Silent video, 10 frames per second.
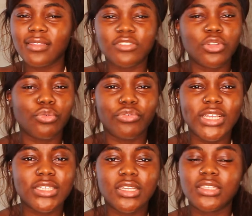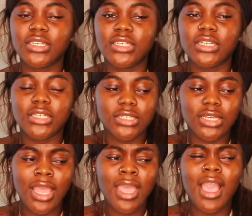there's no reason,
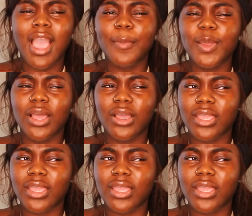I'd be like,